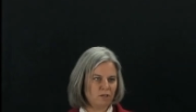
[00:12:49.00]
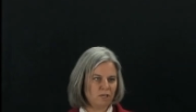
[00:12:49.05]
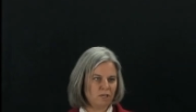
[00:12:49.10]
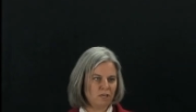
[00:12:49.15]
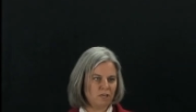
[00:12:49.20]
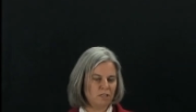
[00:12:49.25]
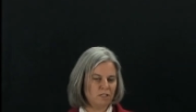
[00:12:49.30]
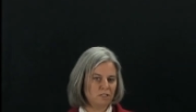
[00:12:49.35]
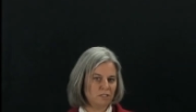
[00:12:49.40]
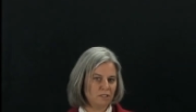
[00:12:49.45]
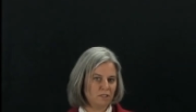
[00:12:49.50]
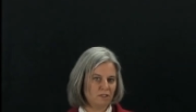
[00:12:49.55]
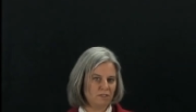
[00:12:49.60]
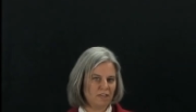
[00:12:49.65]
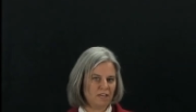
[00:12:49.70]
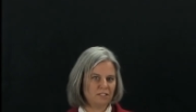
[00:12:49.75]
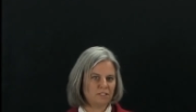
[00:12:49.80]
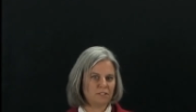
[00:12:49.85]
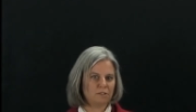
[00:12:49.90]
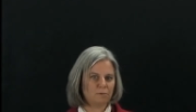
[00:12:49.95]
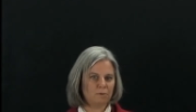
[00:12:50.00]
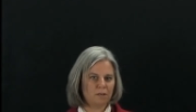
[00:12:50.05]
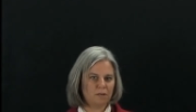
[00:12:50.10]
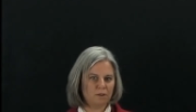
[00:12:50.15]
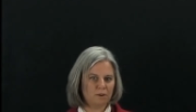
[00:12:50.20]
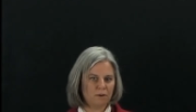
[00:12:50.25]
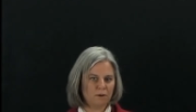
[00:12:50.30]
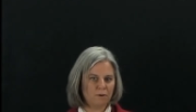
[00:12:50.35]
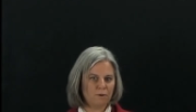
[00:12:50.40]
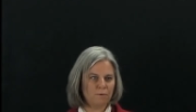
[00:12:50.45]
kids, and that that's the way to
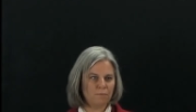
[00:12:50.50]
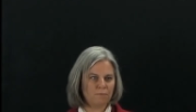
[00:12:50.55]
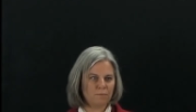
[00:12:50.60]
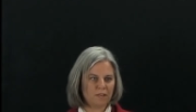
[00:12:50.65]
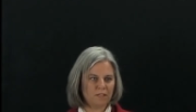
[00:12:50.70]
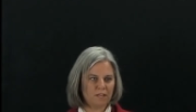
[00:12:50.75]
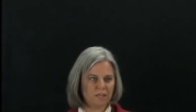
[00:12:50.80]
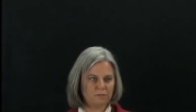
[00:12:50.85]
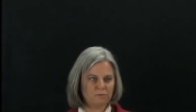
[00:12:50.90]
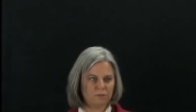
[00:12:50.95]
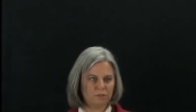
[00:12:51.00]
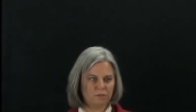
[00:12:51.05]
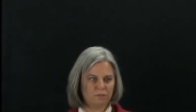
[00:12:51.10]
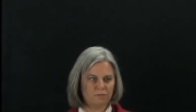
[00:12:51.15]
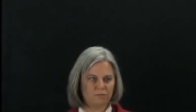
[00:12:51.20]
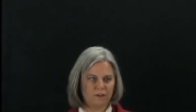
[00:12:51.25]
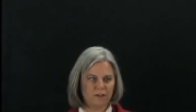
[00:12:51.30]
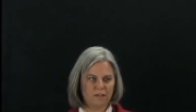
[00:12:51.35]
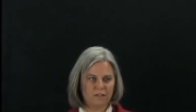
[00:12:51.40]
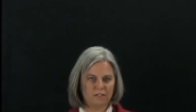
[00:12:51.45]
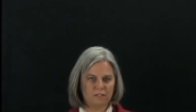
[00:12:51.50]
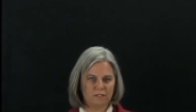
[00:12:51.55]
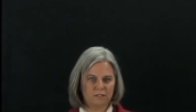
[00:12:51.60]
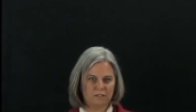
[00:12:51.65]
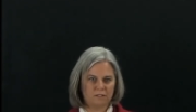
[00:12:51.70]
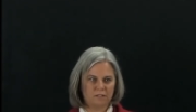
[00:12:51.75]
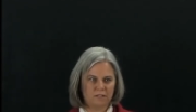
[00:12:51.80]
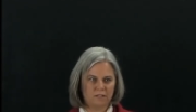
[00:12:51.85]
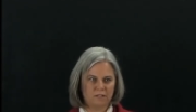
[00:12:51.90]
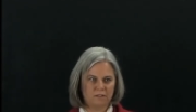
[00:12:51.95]
go. And that's what you'll find
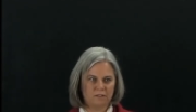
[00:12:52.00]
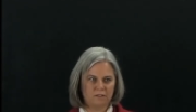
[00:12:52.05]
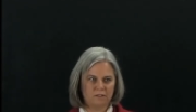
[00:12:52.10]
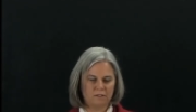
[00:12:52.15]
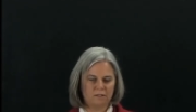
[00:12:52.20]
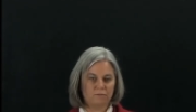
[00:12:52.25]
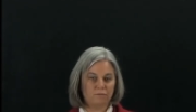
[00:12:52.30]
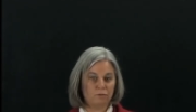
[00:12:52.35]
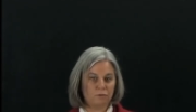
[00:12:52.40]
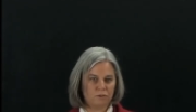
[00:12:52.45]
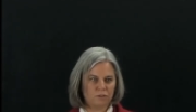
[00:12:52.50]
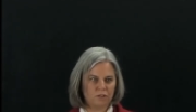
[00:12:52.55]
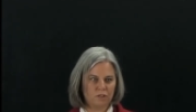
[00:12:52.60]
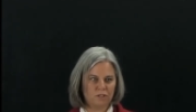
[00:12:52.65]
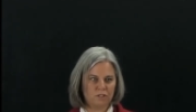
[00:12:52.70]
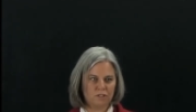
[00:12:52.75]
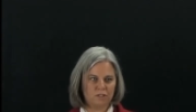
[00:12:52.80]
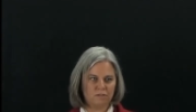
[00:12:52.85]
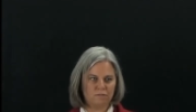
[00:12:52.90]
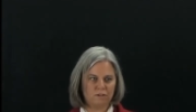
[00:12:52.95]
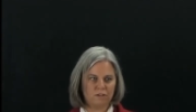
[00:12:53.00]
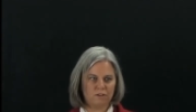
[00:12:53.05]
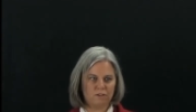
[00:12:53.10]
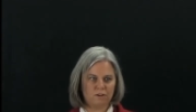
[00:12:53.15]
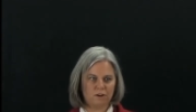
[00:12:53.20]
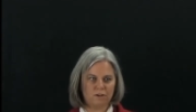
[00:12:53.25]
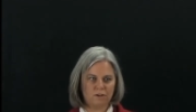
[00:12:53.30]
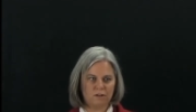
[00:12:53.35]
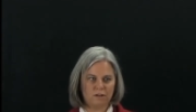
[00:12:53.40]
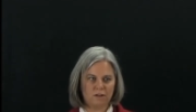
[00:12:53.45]
in, in the fourth edition of
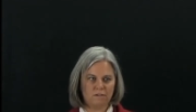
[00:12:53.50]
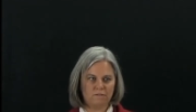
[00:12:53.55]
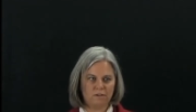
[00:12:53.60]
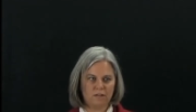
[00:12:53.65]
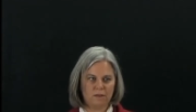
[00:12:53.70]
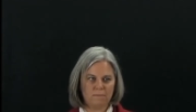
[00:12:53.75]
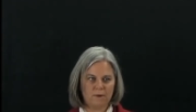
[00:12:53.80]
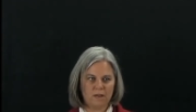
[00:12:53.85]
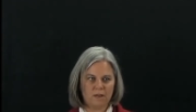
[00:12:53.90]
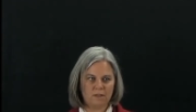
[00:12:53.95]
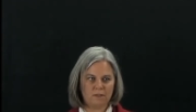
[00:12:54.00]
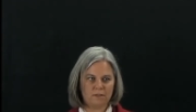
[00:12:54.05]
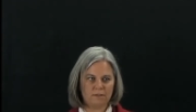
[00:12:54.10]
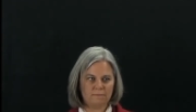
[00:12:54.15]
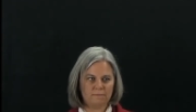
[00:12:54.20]
Kindergarten Everyday Math.